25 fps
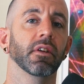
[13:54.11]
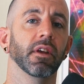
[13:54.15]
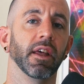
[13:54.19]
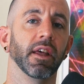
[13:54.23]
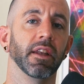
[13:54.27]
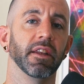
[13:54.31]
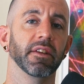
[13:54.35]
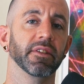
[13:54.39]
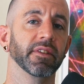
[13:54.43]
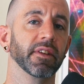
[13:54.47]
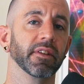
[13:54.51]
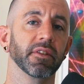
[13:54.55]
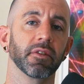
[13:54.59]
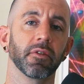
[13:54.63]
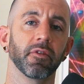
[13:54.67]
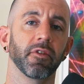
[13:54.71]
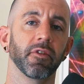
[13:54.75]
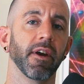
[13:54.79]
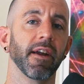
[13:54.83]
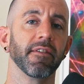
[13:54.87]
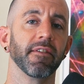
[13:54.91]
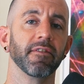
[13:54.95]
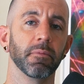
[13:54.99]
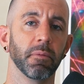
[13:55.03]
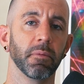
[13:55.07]
And this isn't
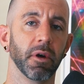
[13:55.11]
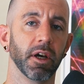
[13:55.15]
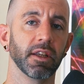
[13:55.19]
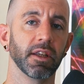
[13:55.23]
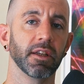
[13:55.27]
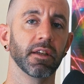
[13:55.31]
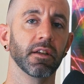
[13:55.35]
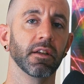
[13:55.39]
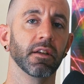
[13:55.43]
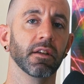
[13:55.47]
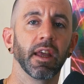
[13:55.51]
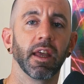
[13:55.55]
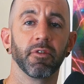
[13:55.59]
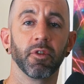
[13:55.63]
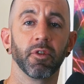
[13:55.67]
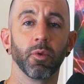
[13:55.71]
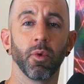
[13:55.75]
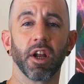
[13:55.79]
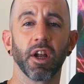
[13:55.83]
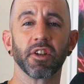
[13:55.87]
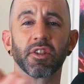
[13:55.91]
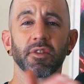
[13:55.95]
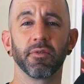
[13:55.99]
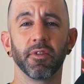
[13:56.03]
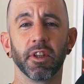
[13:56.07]
for everybody. If you
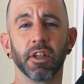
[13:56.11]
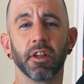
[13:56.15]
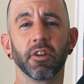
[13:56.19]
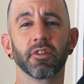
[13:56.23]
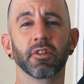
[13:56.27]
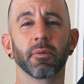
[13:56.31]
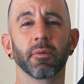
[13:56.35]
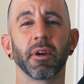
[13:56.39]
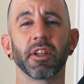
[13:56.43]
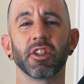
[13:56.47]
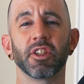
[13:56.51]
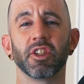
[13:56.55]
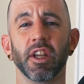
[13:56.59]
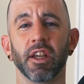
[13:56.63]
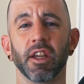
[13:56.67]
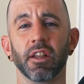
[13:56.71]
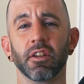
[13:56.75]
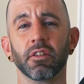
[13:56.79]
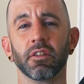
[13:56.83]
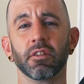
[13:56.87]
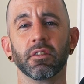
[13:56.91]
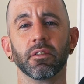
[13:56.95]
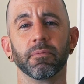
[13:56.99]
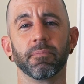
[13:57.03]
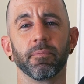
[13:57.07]
watch the videos on my
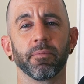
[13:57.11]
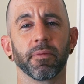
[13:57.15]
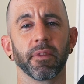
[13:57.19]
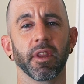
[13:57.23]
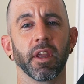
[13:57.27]
channel,